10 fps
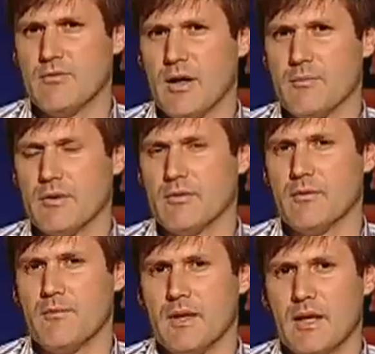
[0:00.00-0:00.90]

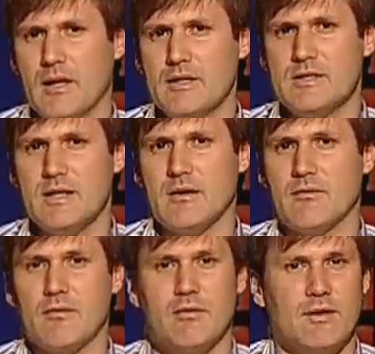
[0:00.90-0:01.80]
environment is
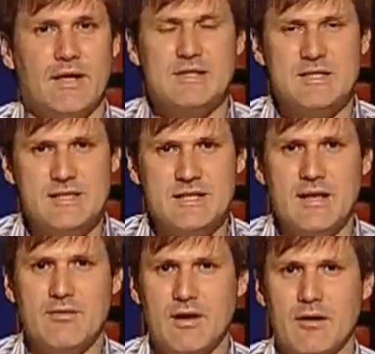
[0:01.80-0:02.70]
that
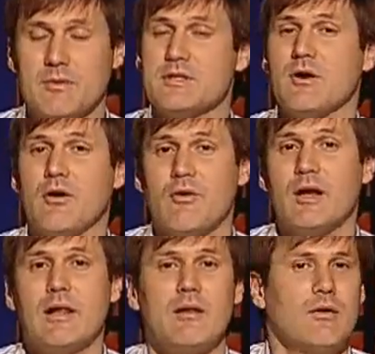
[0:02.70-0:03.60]
state elements are
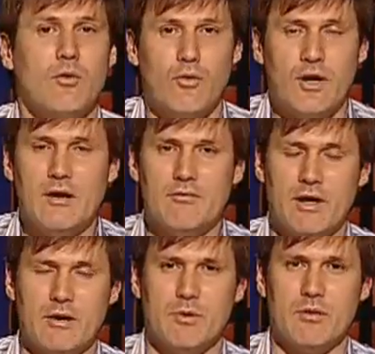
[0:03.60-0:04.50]
really already
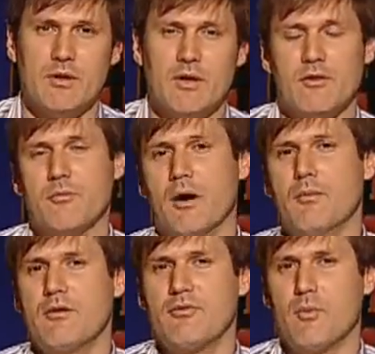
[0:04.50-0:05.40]
available. The
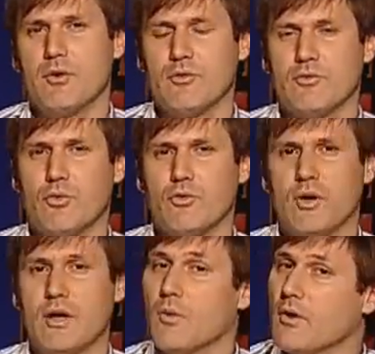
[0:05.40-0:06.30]
moment if I want to talk
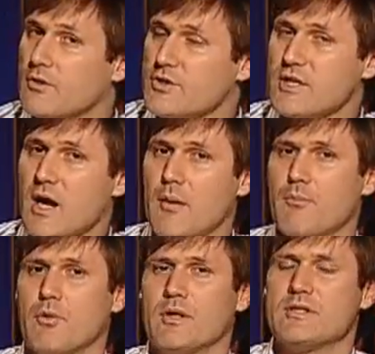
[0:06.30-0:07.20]
to anyone on
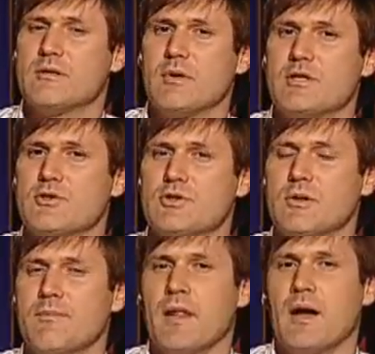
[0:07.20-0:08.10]
Skype or Instant
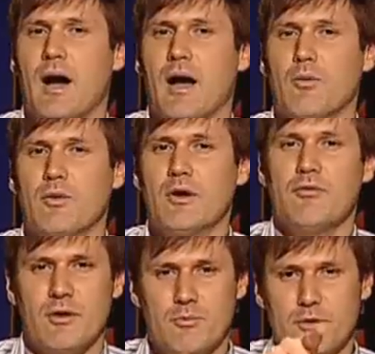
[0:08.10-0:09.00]
Messenger, I will
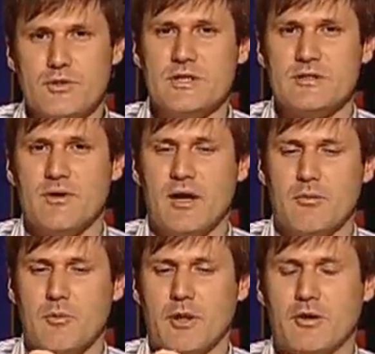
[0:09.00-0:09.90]
know if that person is
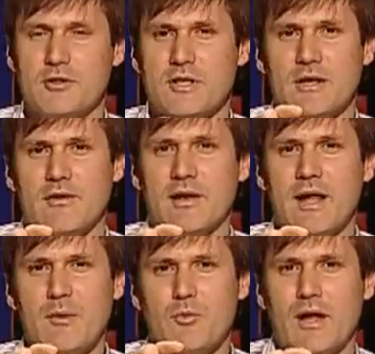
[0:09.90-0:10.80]
available because
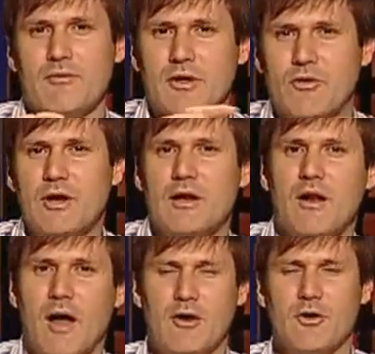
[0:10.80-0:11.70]
their name will have a green
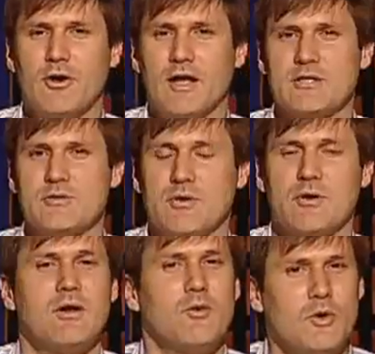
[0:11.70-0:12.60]
little icon next to
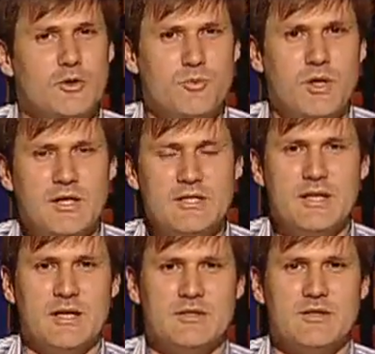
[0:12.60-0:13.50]
it, which purely
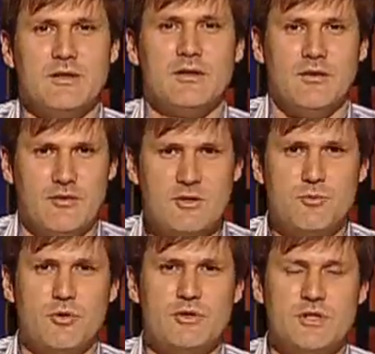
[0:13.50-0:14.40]
states that
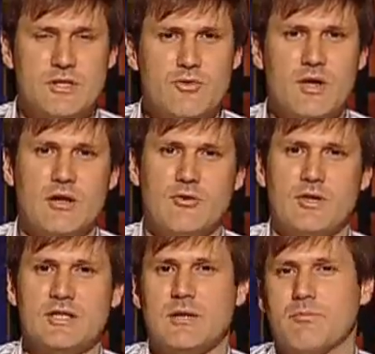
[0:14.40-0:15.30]
this person is ready
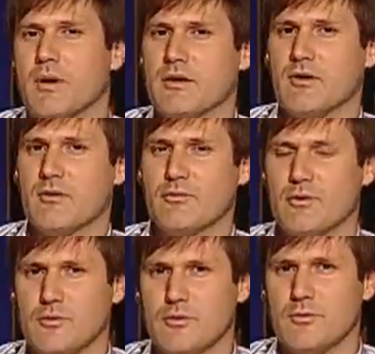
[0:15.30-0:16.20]
to accept my
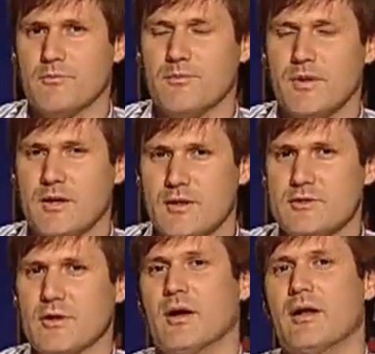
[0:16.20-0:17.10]
telephone call.
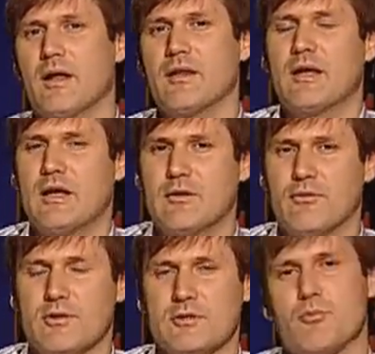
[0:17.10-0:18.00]
So another key
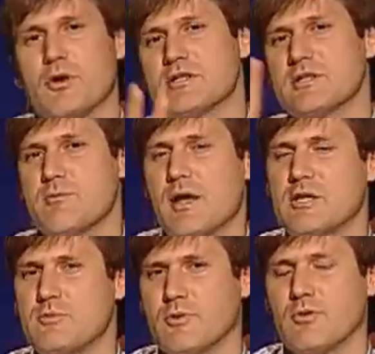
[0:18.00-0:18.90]
difference, presence
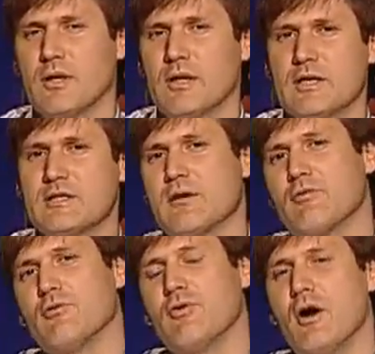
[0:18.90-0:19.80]
management is
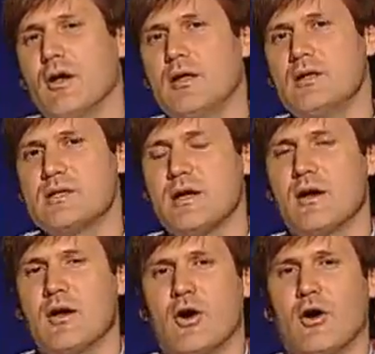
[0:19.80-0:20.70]
therefore far
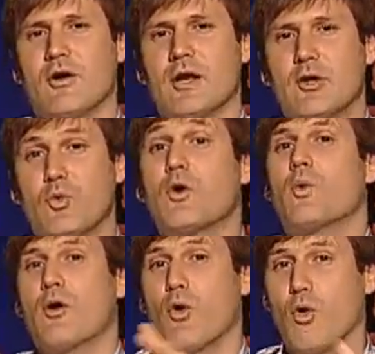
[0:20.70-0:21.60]
easier on a
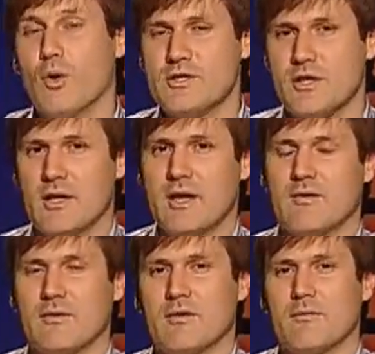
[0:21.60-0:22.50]
network where you're always
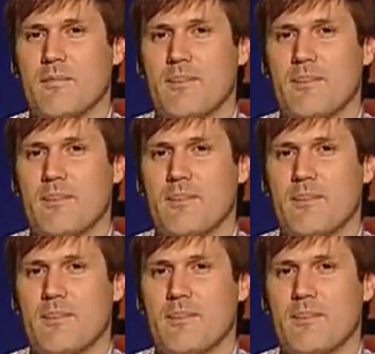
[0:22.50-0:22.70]
connected,